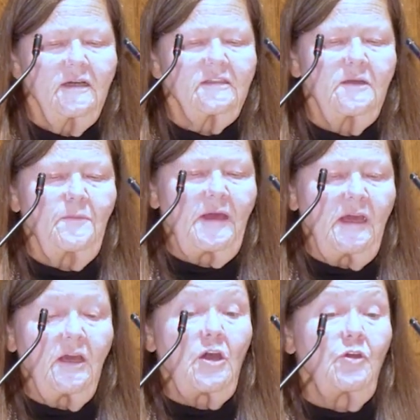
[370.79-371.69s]
to
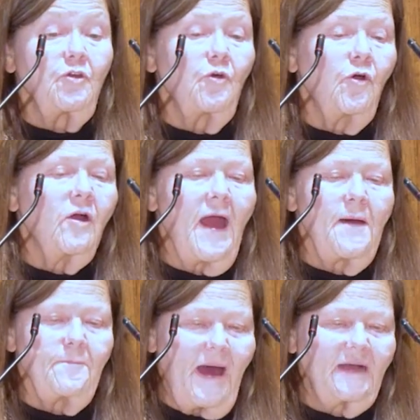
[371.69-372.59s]
be your
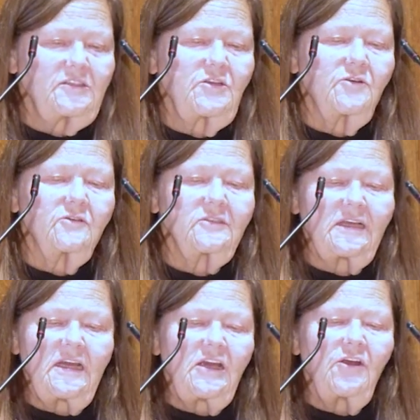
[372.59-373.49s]
ambassadors
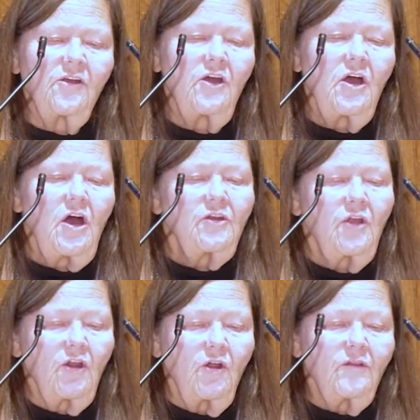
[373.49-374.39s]
here,
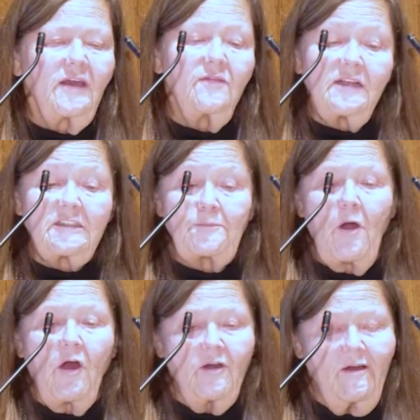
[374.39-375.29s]
not only in this
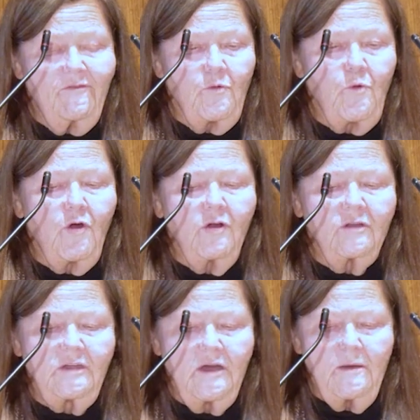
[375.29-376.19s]
part of the world,